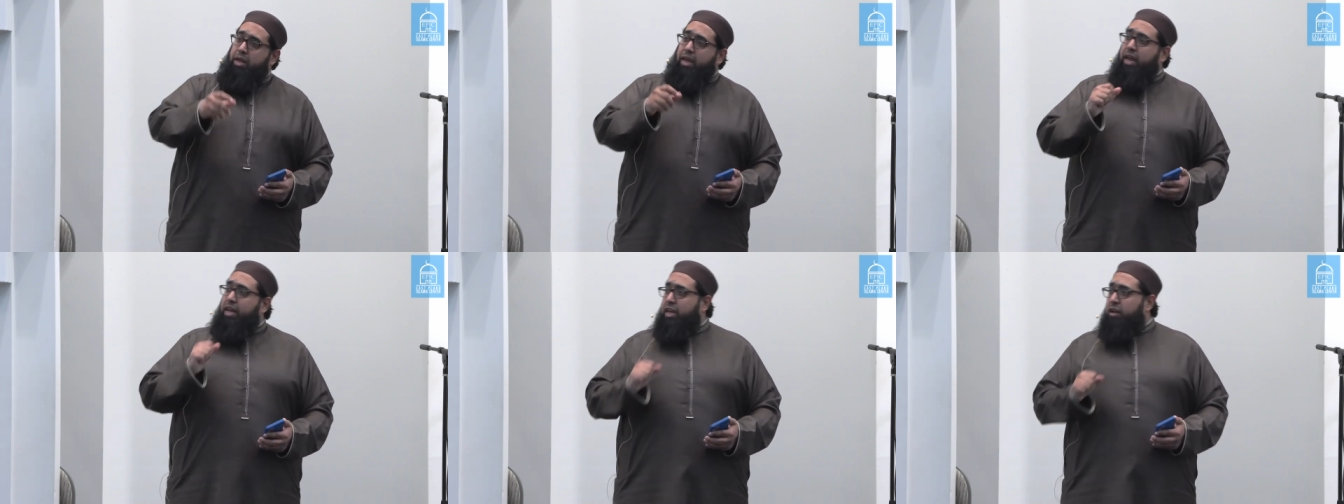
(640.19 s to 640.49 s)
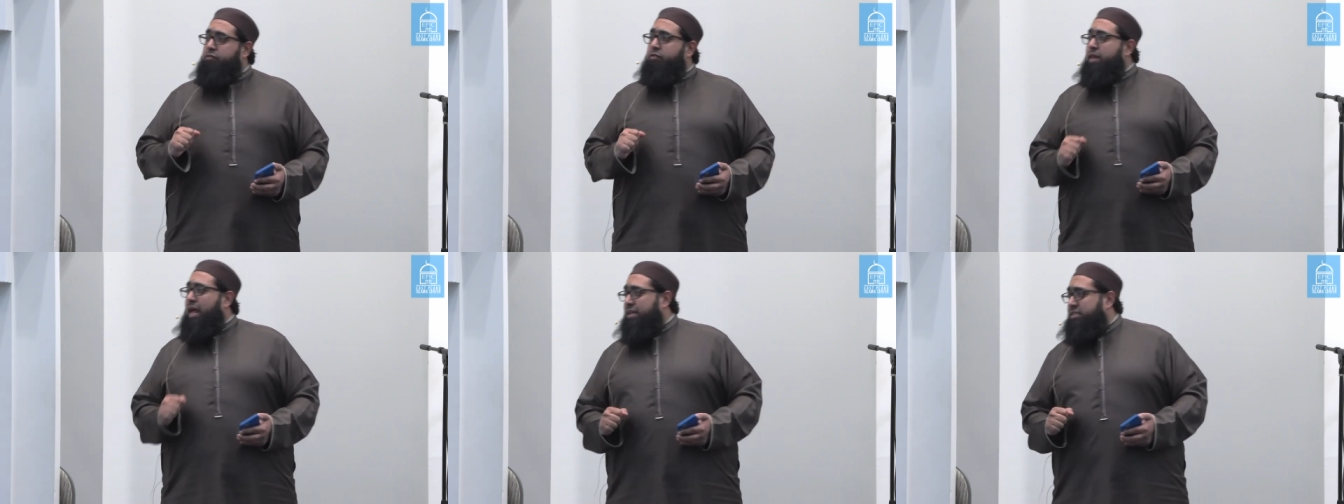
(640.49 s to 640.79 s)

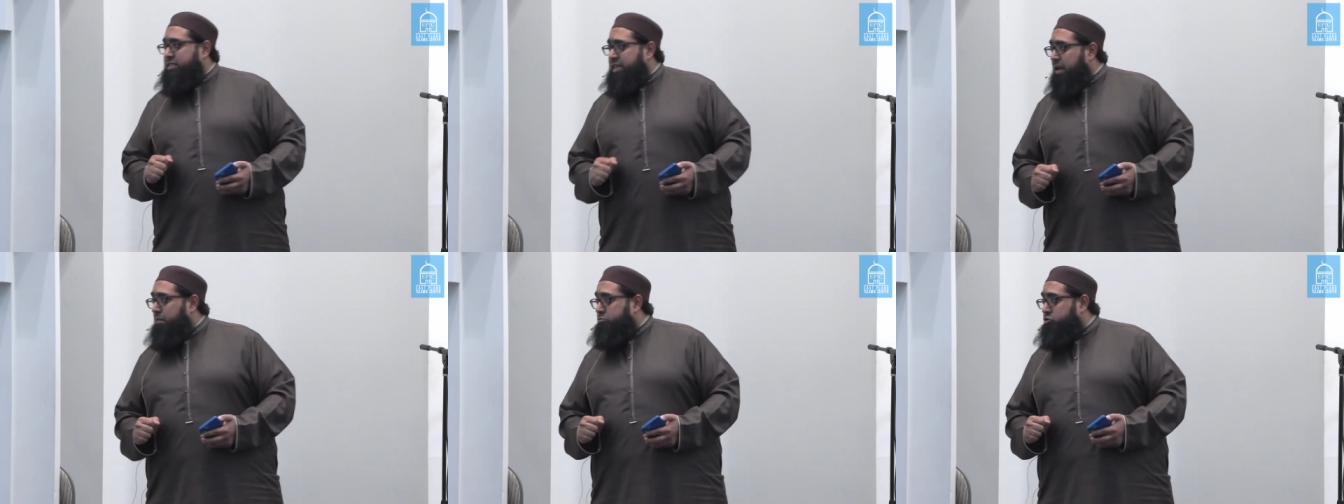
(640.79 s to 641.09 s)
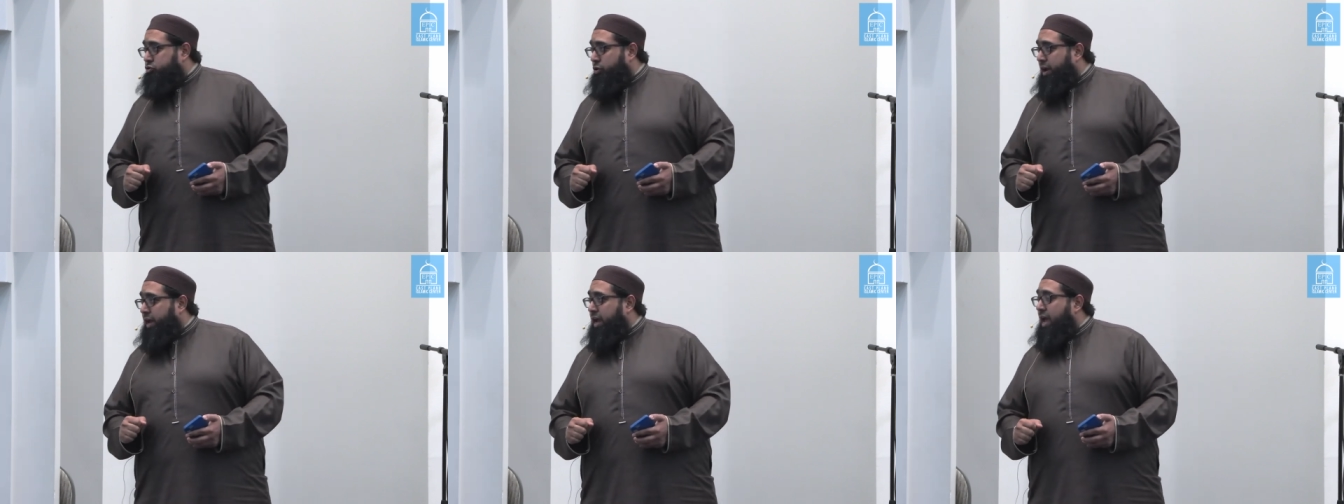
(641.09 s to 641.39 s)
eating from that
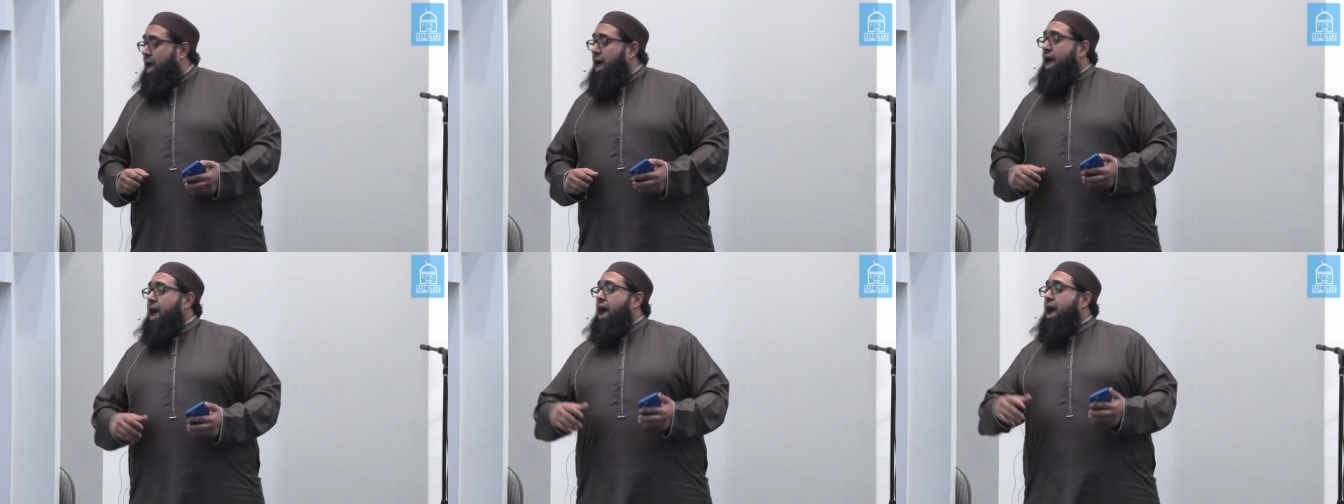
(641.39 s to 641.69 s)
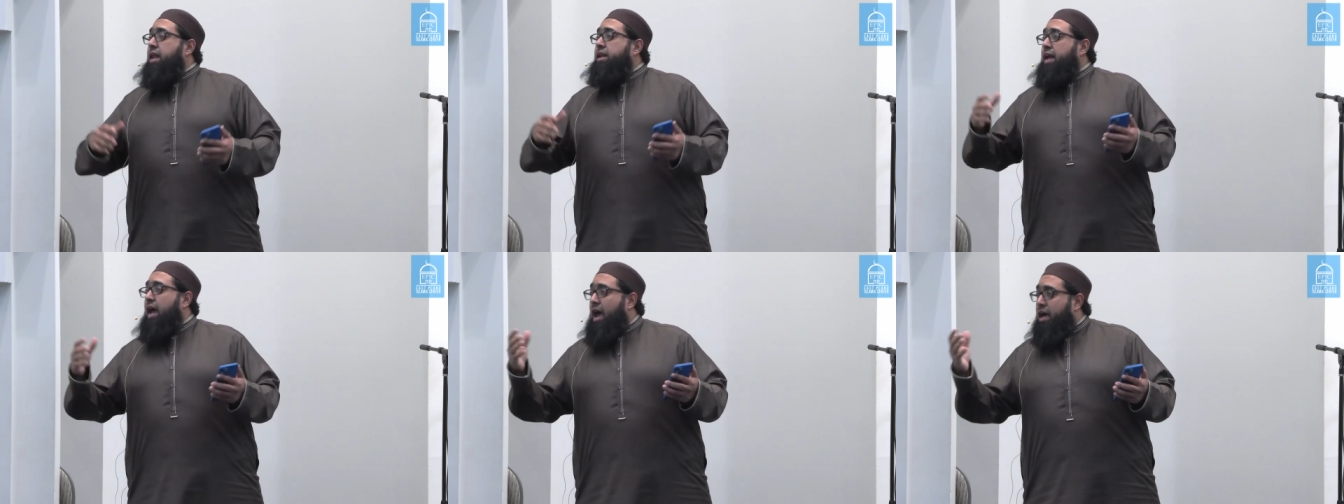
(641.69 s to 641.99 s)
same tree
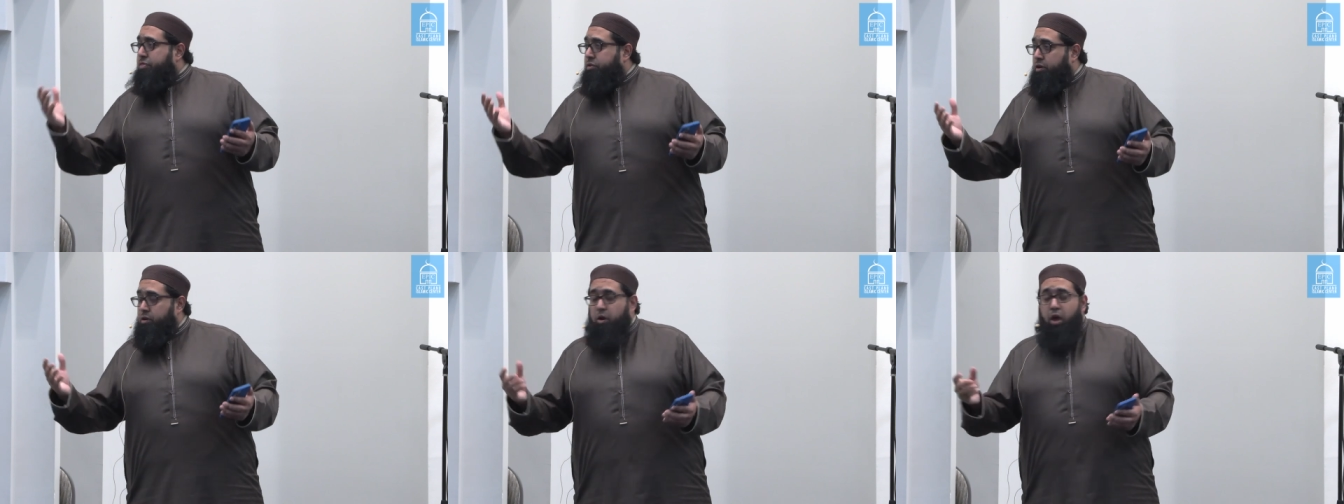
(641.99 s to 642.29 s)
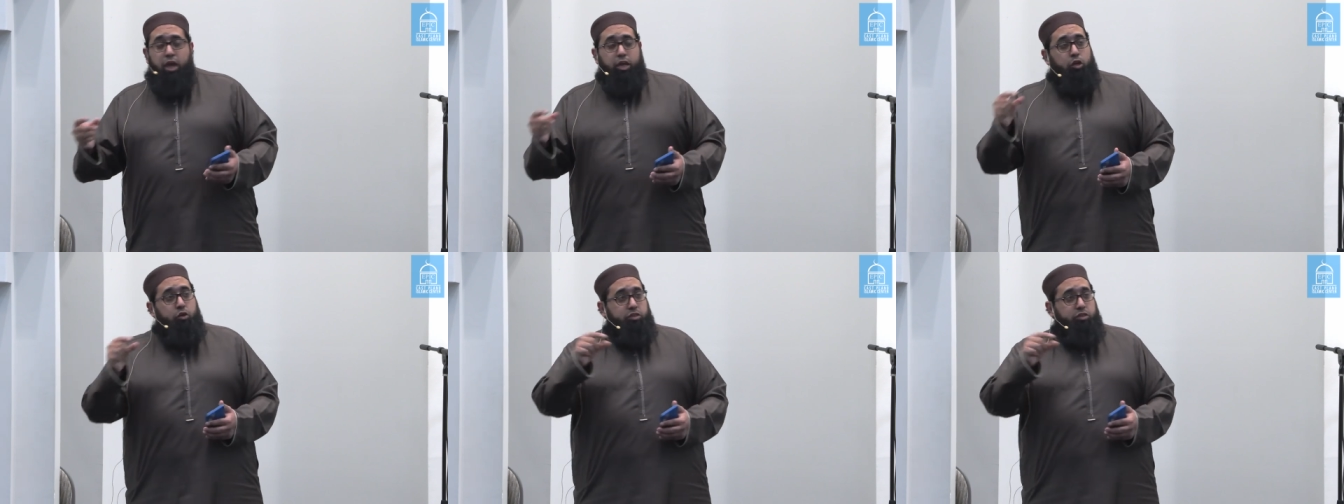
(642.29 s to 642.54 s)
and other